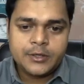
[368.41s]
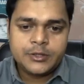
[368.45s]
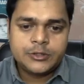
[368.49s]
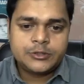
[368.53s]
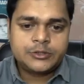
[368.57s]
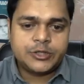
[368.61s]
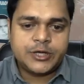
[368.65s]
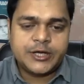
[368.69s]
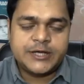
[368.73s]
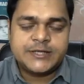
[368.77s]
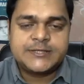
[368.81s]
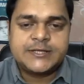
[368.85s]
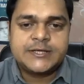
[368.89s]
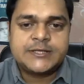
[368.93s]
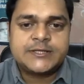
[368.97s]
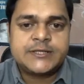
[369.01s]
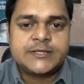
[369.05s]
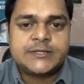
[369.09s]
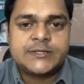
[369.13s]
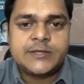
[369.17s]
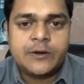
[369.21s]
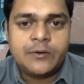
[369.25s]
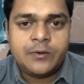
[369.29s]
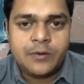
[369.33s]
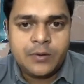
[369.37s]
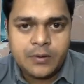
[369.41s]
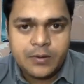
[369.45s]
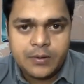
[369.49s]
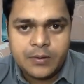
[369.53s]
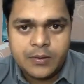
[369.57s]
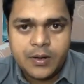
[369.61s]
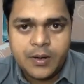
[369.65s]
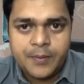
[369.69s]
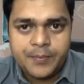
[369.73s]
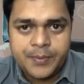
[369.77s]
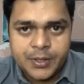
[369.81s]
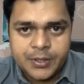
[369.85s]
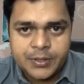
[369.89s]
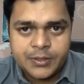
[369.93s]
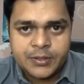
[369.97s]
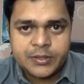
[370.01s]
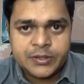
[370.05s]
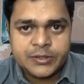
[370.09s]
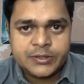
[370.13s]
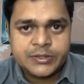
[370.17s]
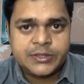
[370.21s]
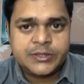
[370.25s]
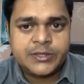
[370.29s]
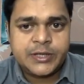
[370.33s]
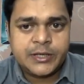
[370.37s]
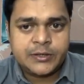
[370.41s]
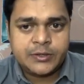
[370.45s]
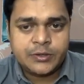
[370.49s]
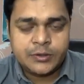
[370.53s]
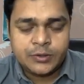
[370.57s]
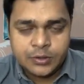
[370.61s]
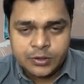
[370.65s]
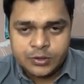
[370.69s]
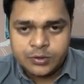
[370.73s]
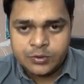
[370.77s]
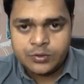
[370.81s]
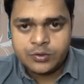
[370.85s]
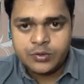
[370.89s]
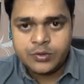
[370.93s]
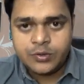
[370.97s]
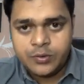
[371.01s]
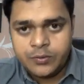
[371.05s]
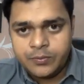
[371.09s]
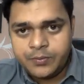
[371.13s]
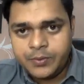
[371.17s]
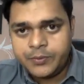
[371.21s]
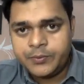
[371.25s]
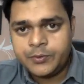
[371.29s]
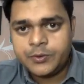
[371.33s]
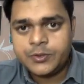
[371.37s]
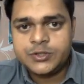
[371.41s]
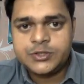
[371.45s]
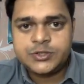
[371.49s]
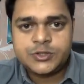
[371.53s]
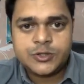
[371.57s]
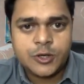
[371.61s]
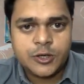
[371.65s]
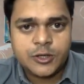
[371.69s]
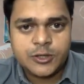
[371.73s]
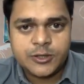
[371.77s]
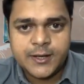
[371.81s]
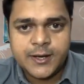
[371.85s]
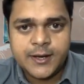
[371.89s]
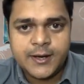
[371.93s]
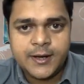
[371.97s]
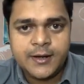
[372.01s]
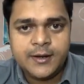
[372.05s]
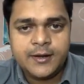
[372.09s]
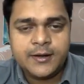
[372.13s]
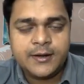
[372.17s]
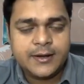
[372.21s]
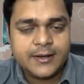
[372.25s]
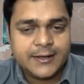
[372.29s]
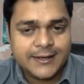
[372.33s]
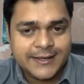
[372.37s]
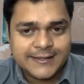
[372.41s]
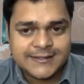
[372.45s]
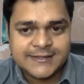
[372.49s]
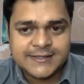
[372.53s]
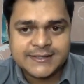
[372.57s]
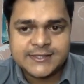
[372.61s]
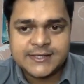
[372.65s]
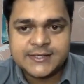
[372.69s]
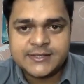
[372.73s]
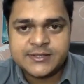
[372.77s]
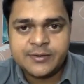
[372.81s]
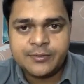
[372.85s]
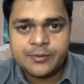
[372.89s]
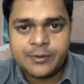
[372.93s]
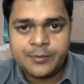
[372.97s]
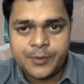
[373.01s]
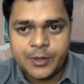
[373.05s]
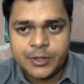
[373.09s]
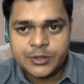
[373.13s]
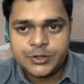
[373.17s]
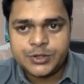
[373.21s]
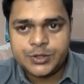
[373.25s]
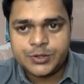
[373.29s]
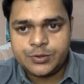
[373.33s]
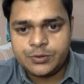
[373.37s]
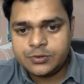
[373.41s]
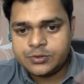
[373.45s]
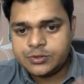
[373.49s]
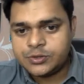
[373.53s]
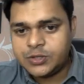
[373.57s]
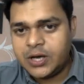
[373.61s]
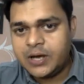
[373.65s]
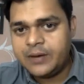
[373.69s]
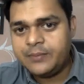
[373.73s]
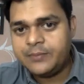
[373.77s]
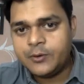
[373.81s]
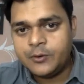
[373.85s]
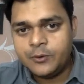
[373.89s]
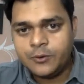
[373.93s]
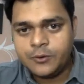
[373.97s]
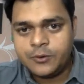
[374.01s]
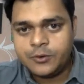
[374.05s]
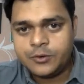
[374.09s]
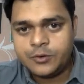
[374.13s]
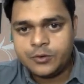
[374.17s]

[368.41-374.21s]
So guys, this is the prerequisite that you need to know before you install the ESXi 7.0. So I'm going